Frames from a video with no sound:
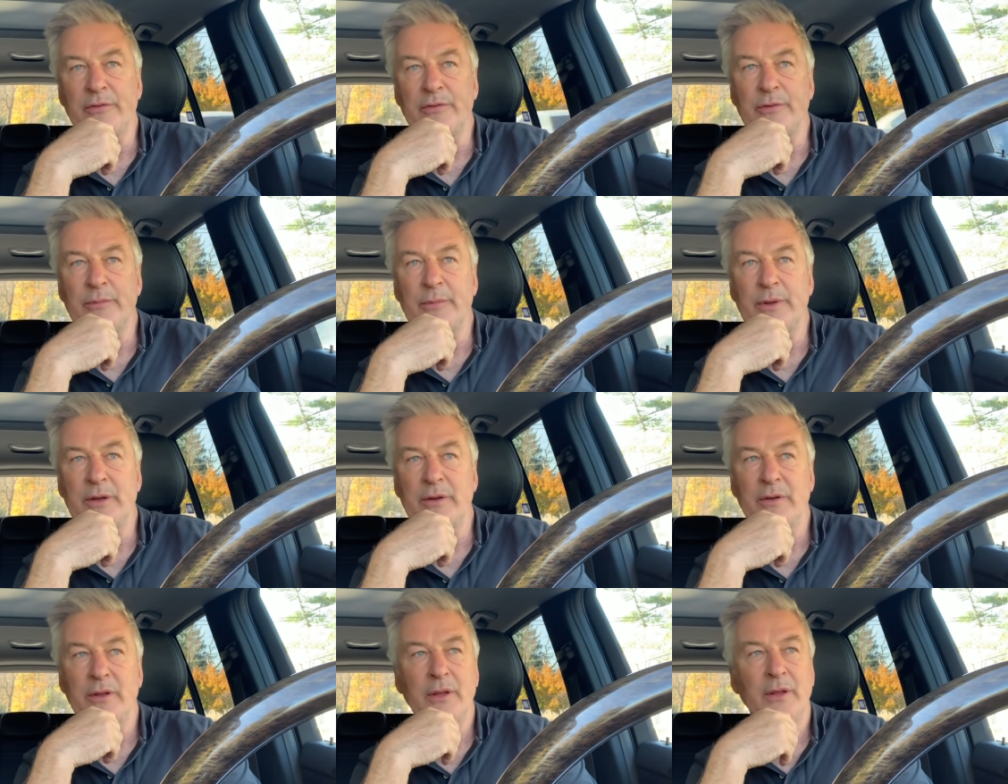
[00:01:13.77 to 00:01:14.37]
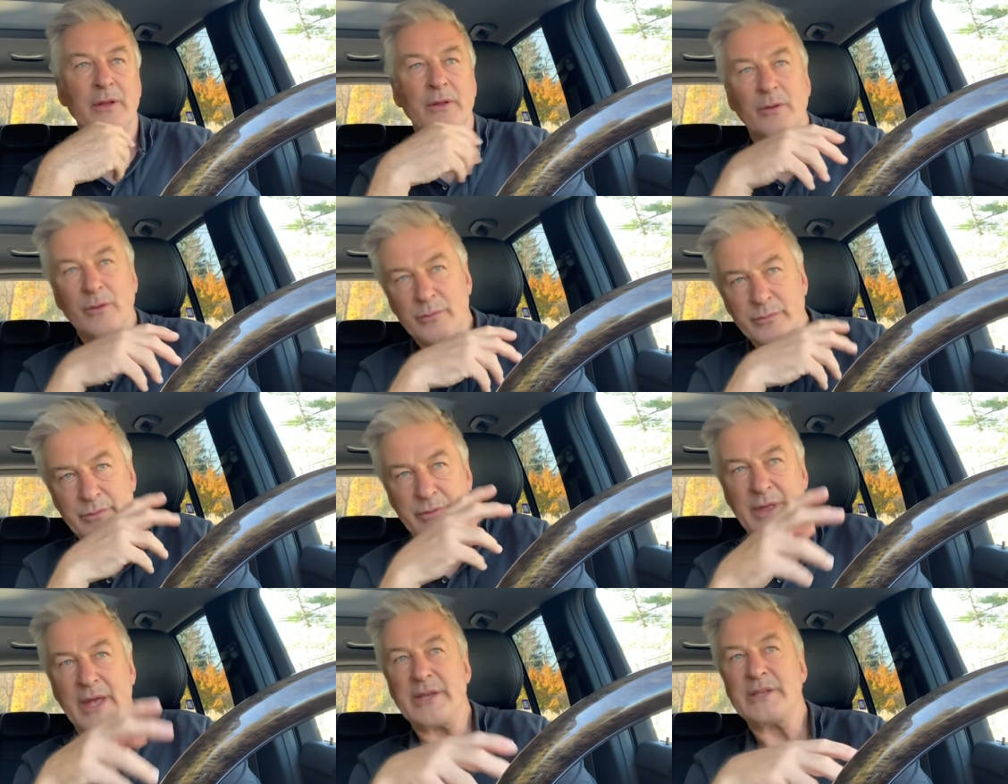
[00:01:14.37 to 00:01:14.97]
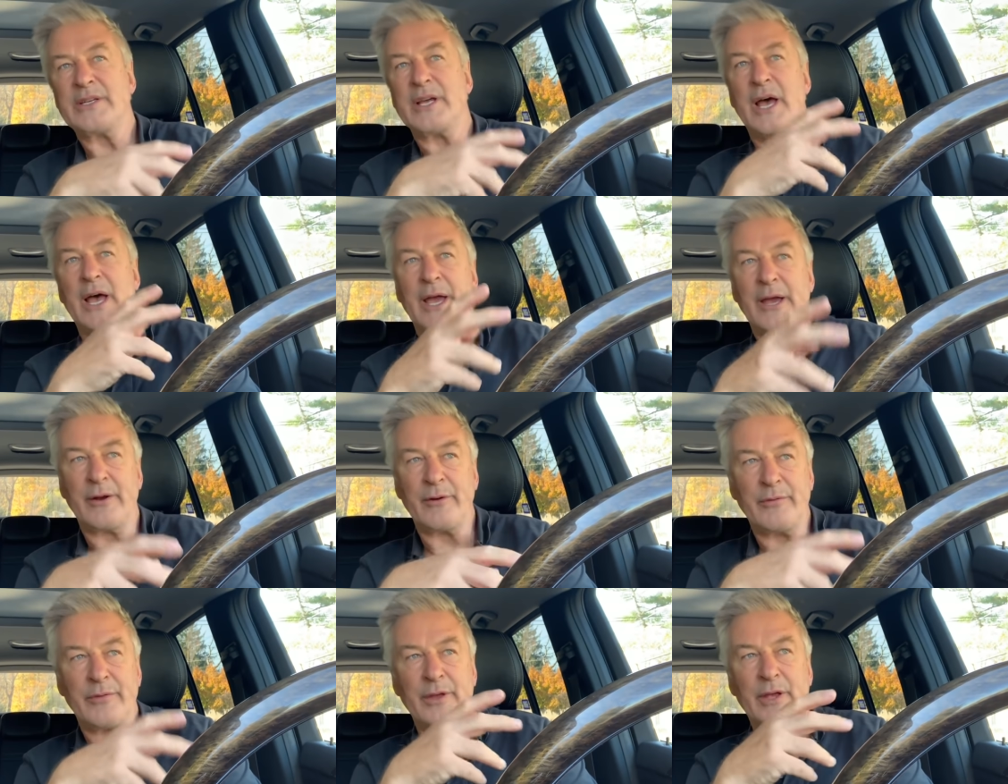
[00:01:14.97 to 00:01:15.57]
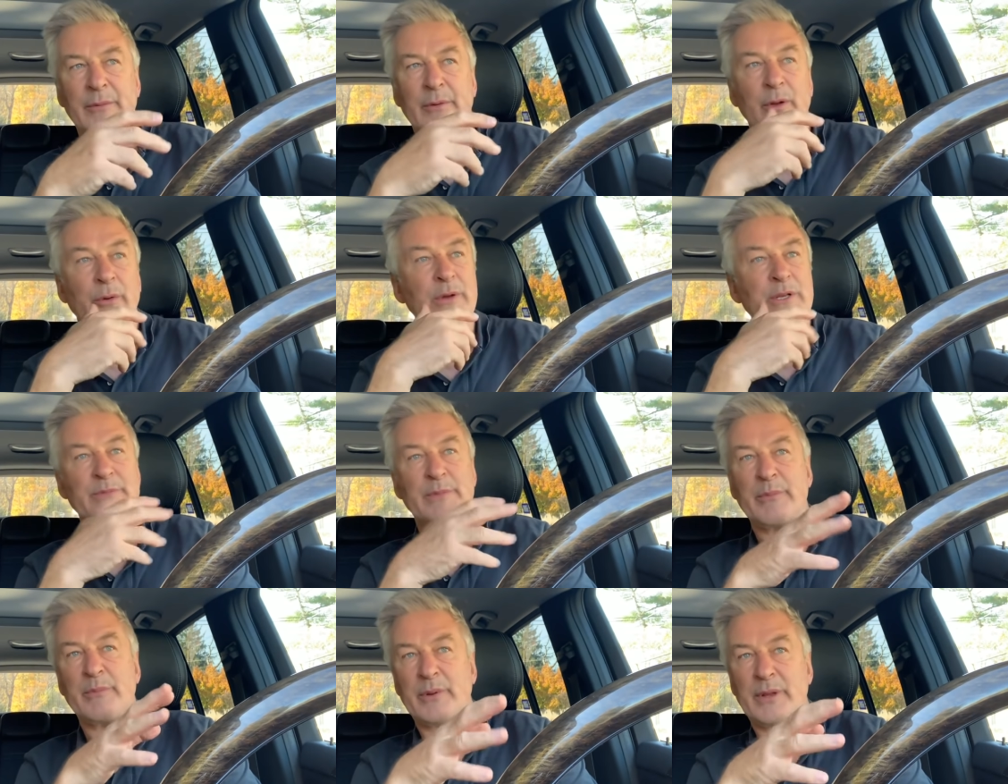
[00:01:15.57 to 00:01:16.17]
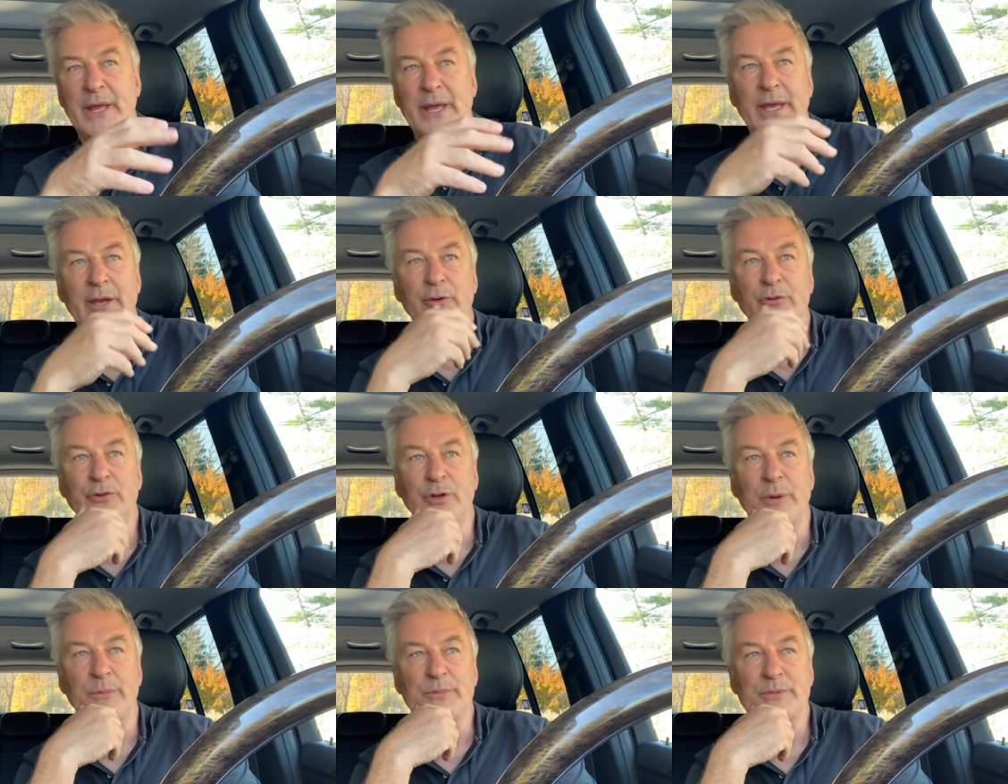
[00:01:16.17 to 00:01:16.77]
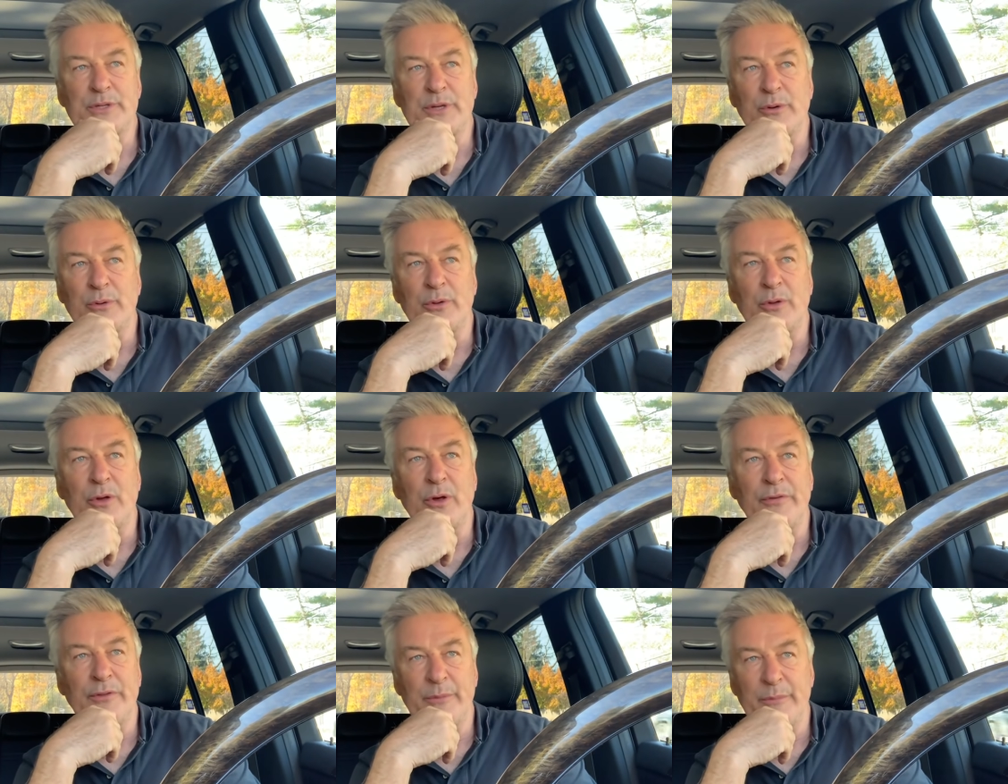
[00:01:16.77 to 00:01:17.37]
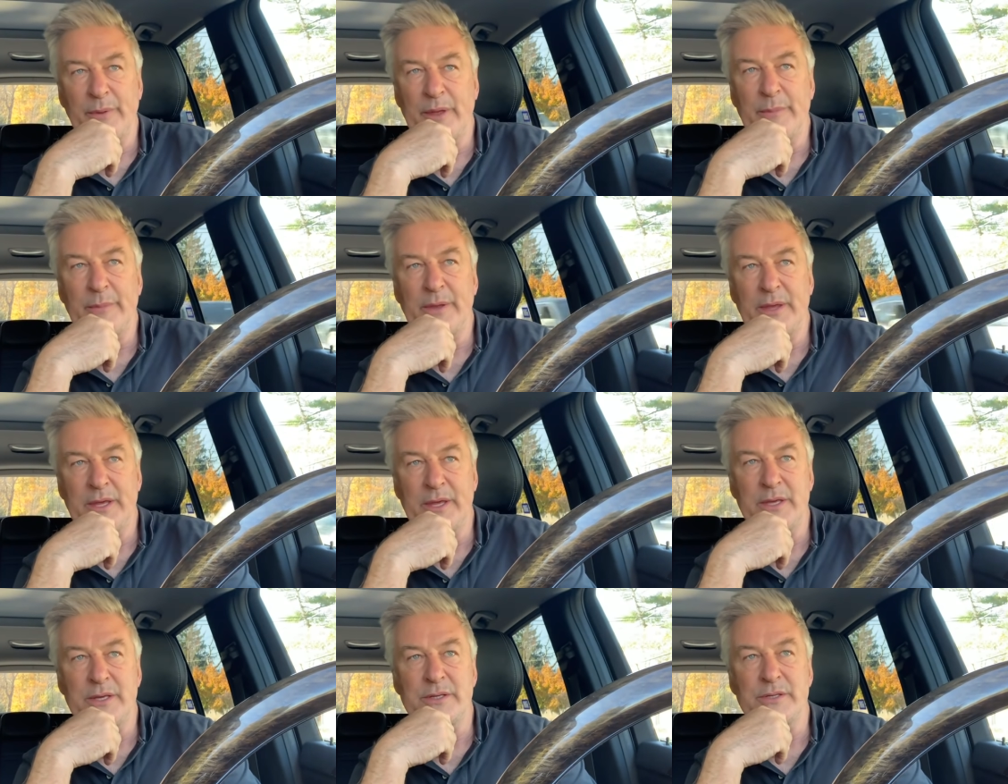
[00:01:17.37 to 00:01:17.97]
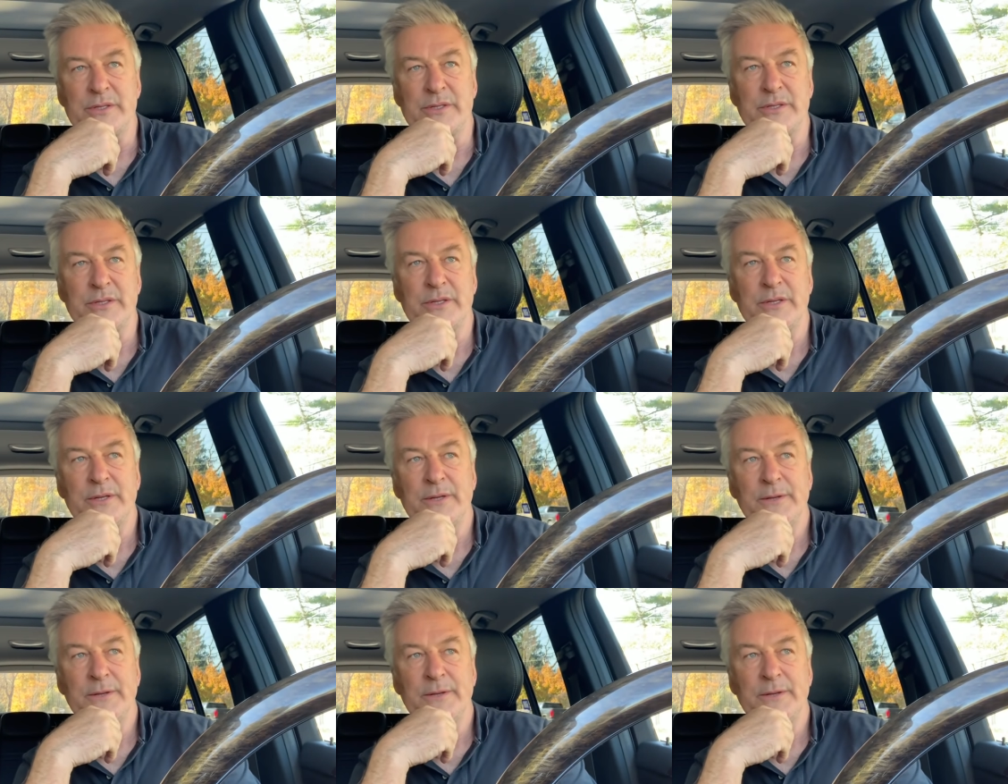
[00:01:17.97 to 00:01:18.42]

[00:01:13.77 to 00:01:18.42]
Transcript: I mean, that tired thing about oh, he's been playing Trump so long that maybe is,